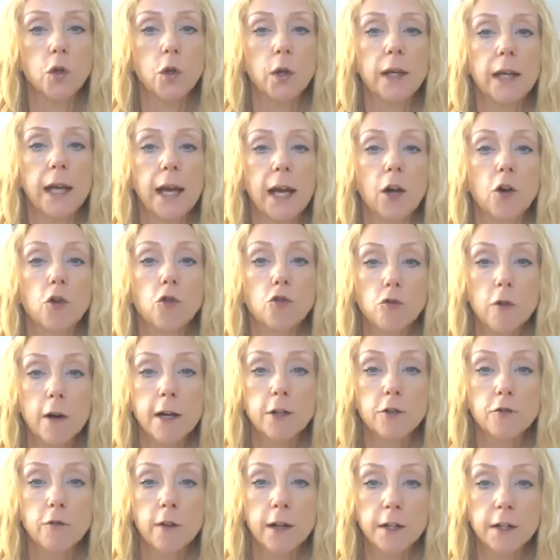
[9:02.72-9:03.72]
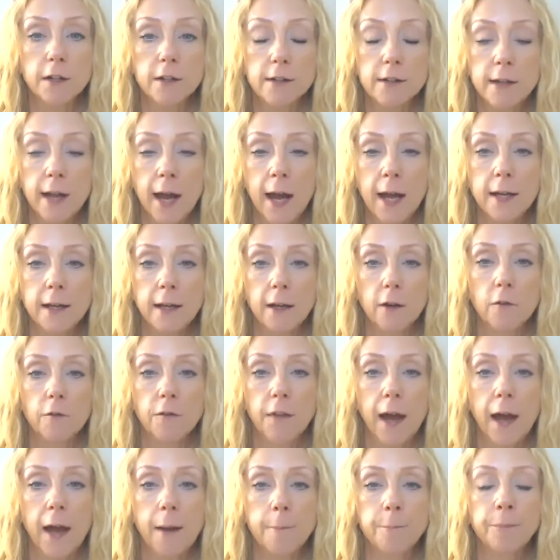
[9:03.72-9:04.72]
can get a greater understanding of
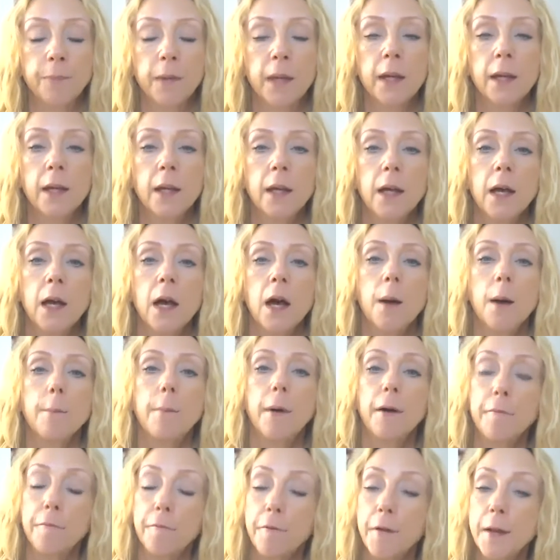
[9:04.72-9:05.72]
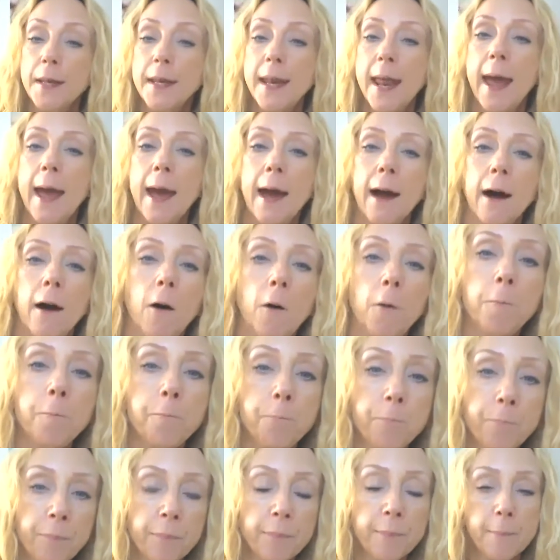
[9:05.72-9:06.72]
that. But for now,
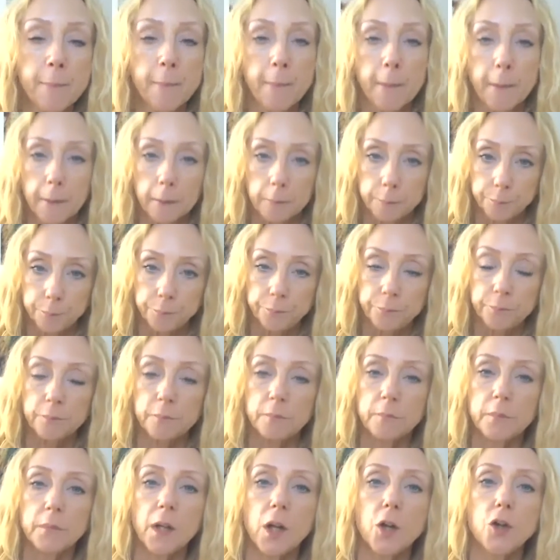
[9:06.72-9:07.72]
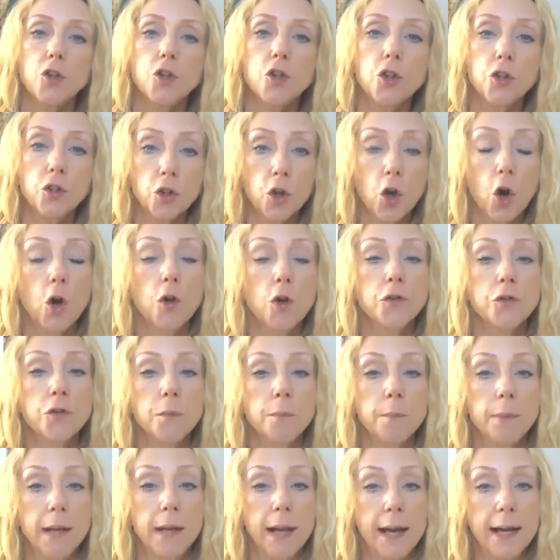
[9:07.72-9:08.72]
just
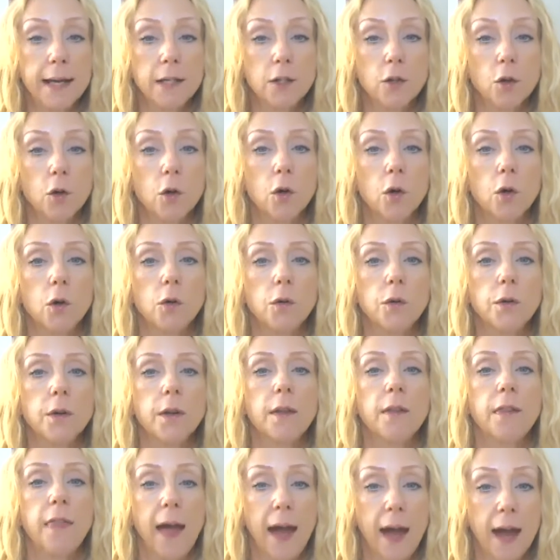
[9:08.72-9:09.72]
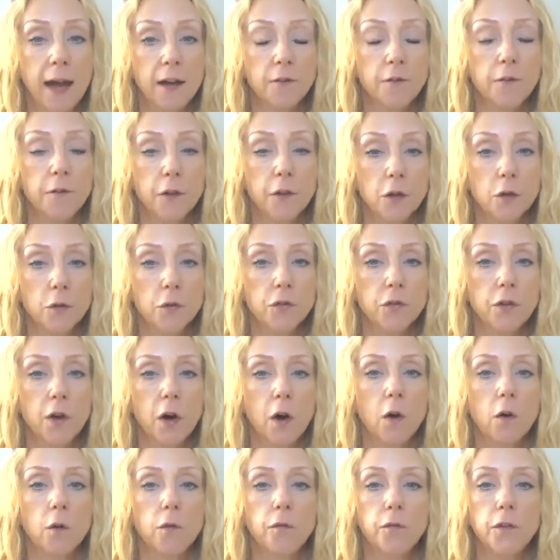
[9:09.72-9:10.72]
contemplate on that for
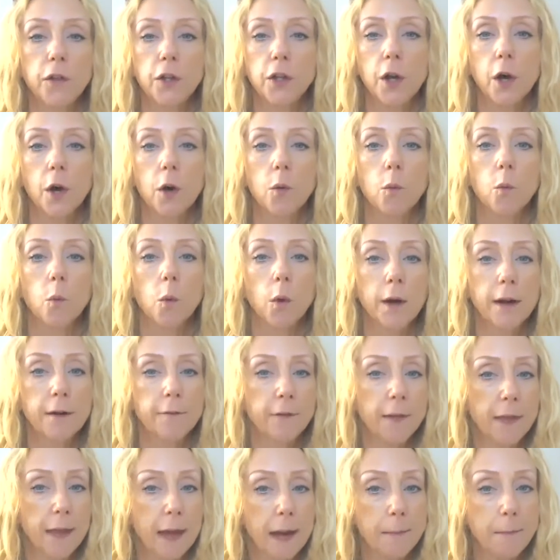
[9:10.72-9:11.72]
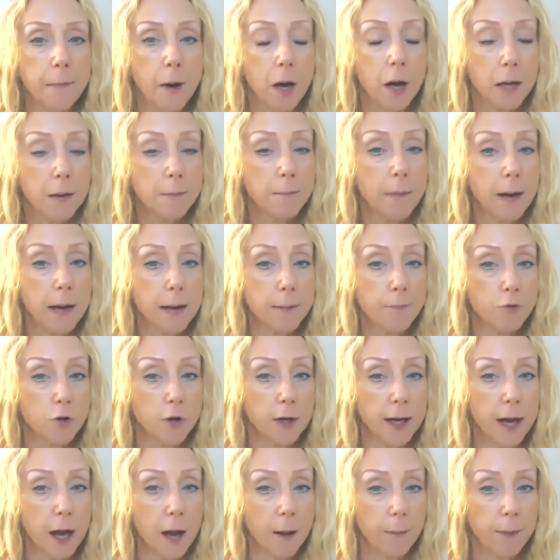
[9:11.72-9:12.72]
yourself, you know, whatever that may
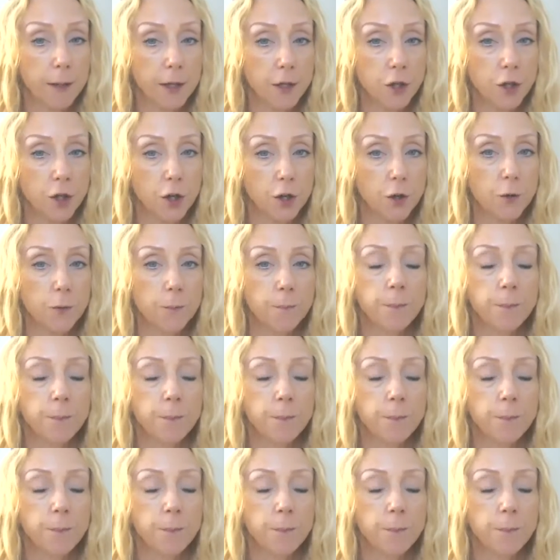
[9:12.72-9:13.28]
bring up in you.